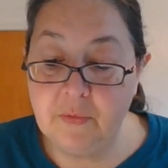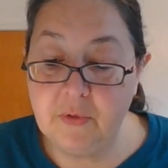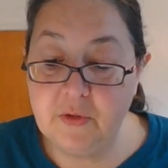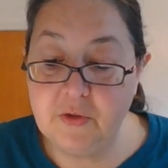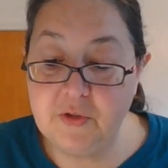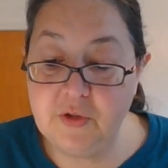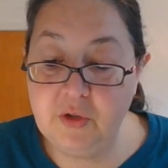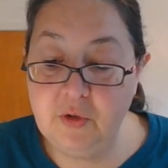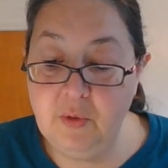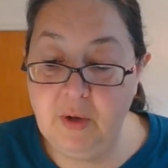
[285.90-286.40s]

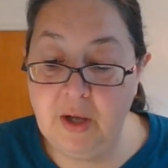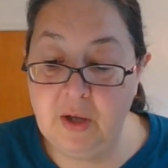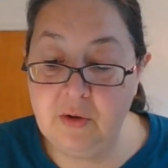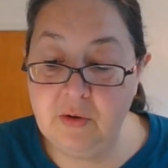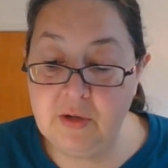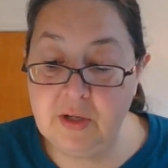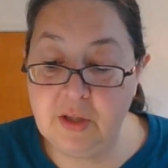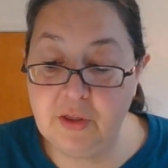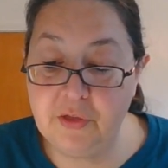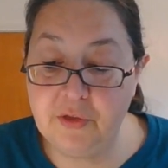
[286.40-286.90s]

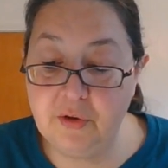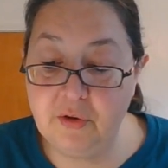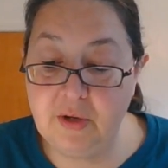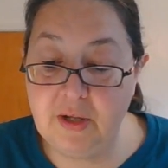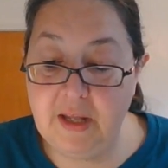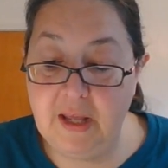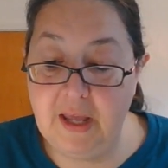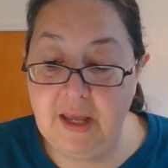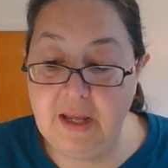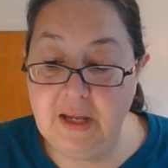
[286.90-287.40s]

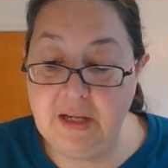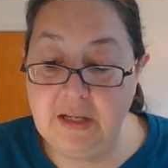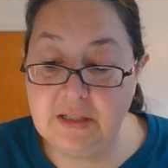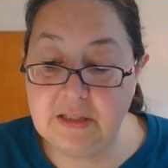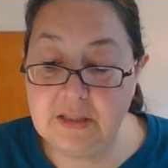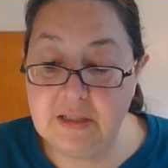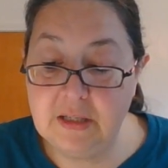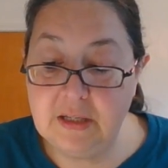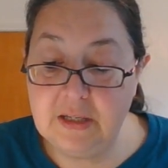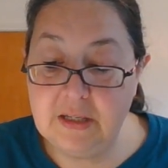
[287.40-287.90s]

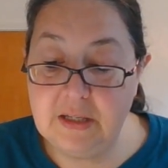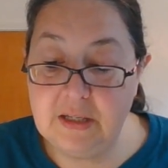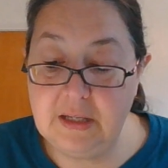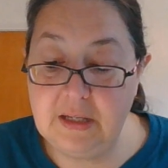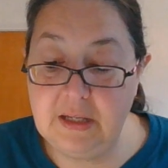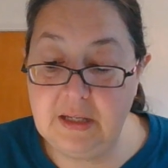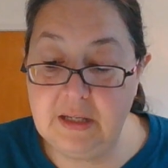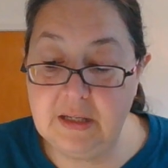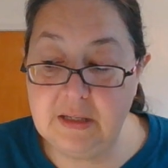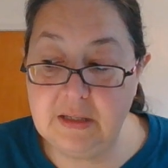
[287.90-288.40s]
238
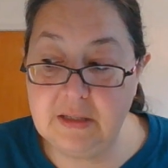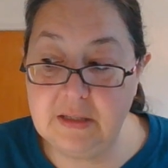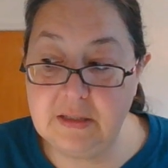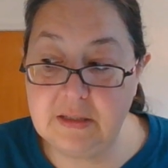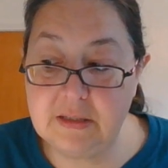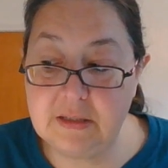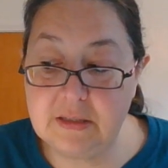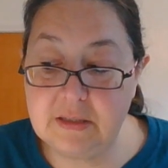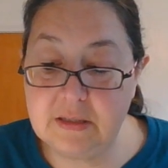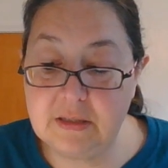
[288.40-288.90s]

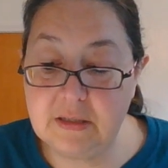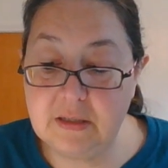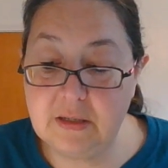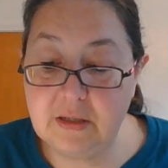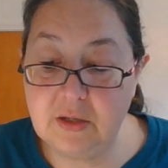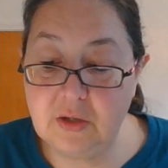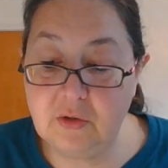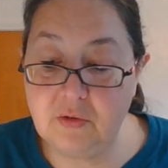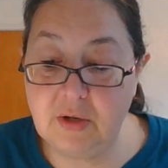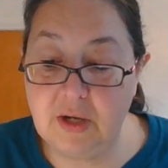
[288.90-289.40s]
is
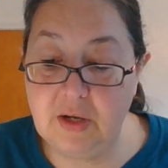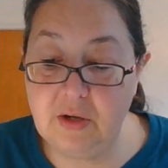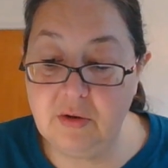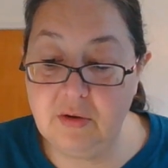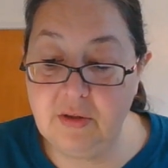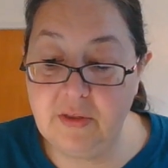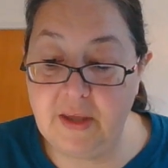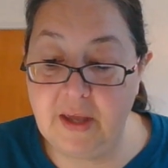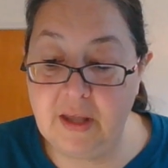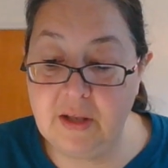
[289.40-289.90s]

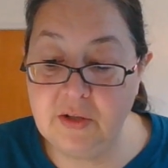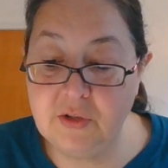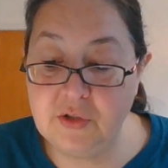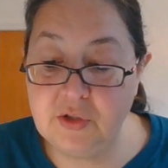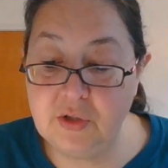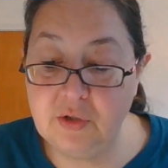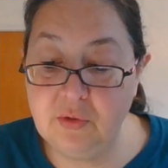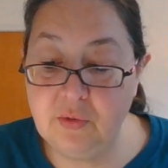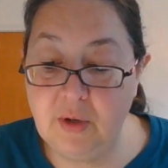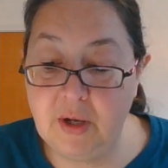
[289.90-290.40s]
greater than
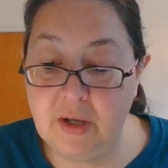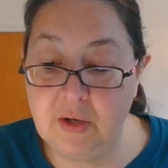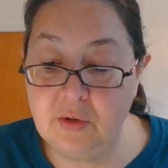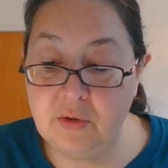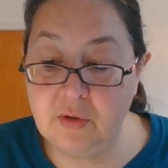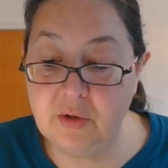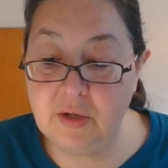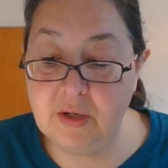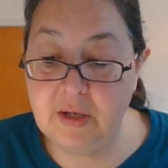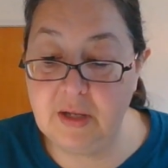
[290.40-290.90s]

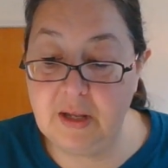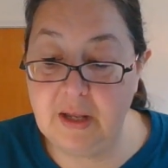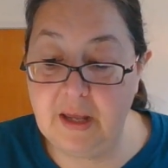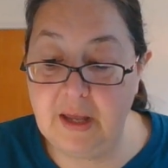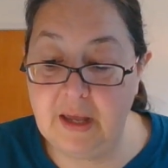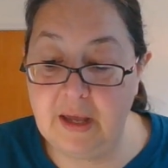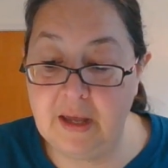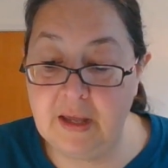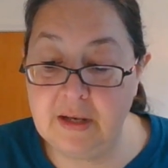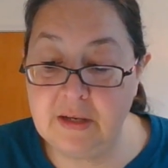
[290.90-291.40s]

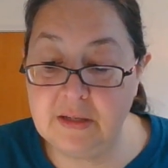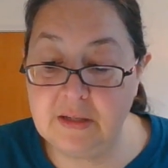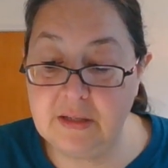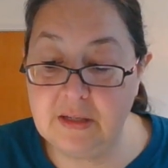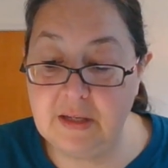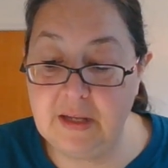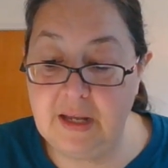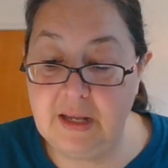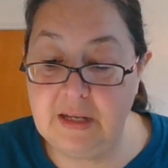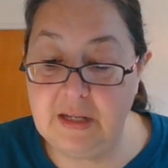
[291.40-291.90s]

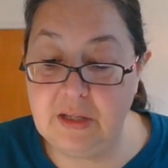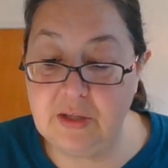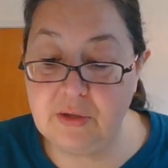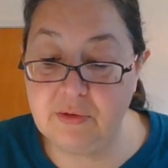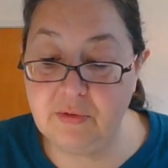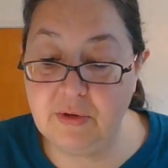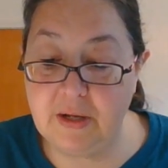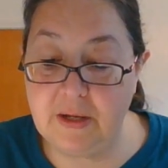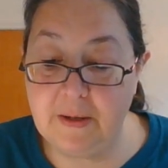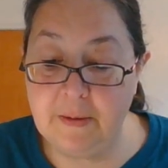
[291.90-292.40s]

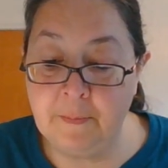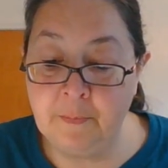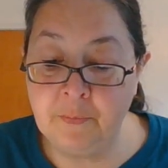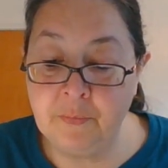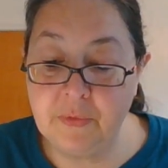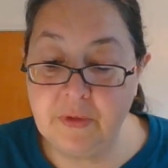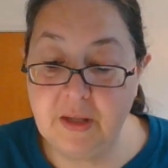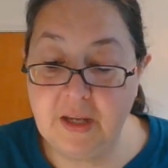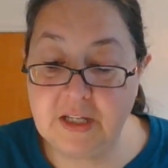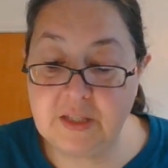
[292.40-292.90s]
283.
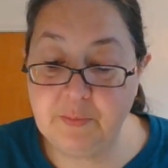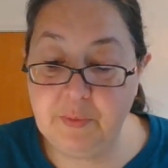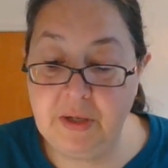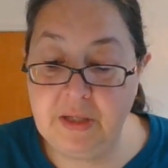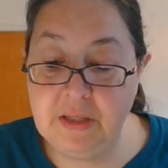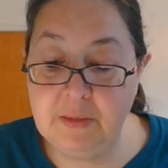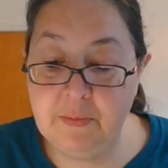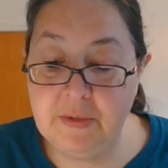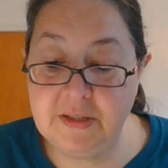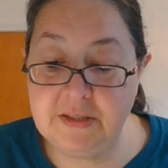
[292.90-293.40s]

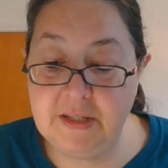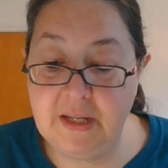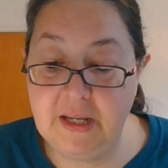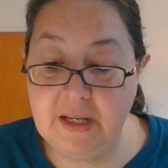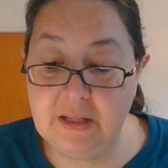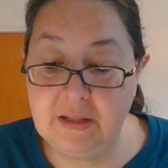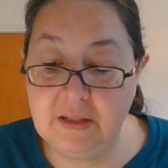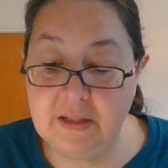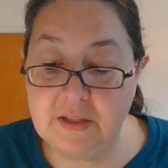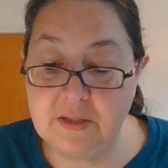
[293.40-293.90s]
Explain the
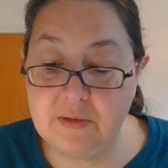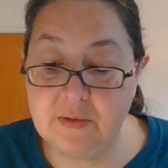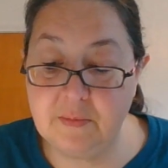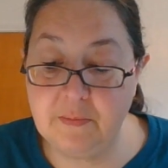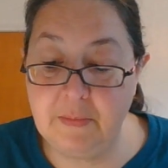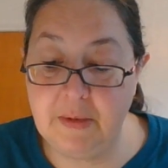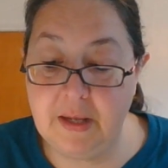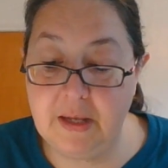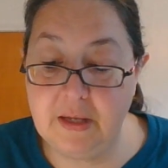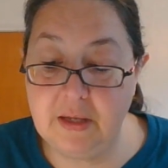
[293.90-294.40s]
mistake Luz
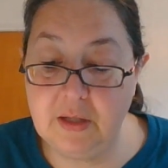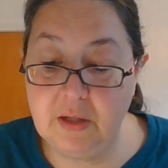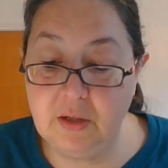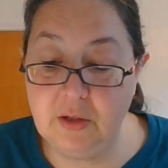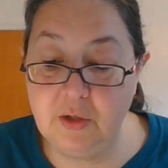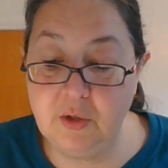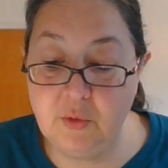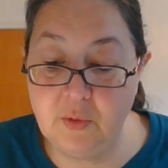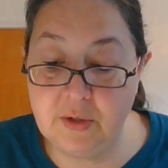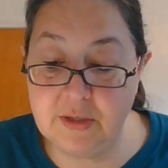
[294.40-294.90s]

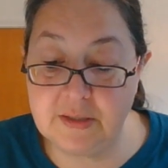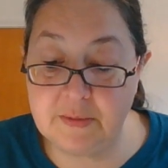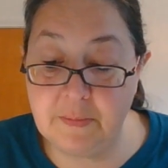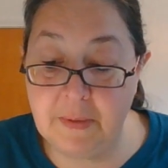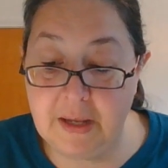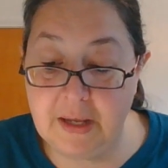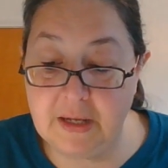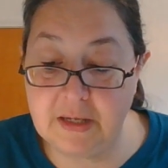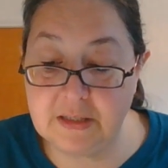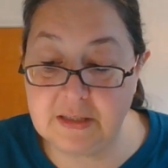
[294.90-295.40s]

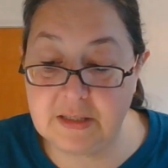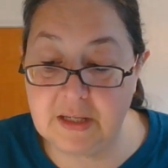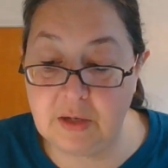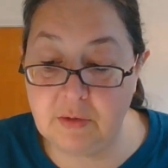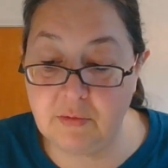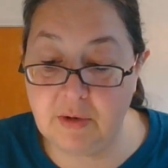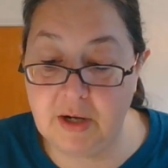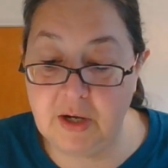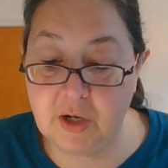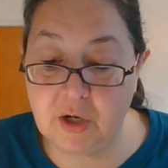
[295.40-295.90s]
makes and
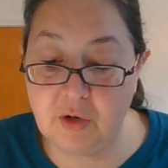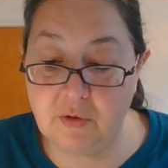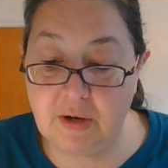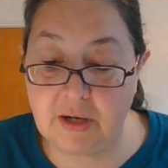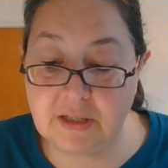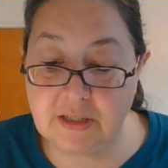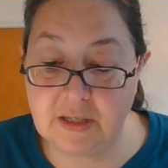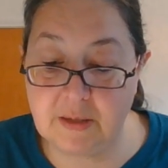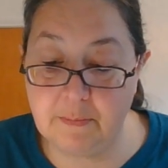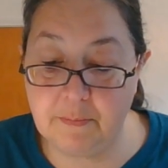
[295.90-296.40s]
write a
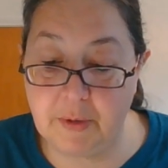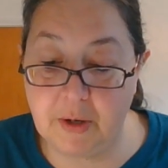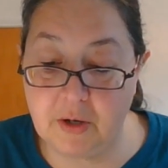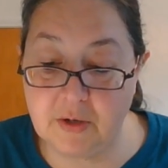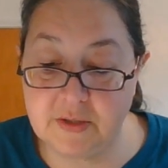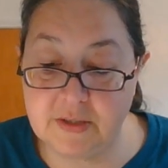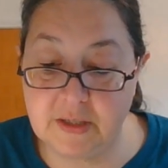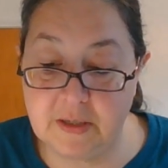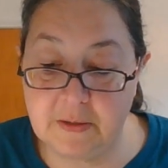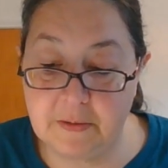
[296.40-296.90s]
correct
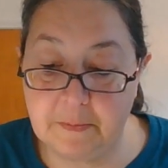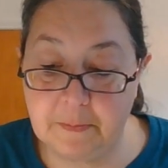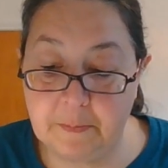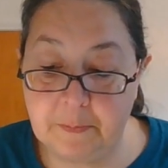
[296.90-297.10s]
comparison.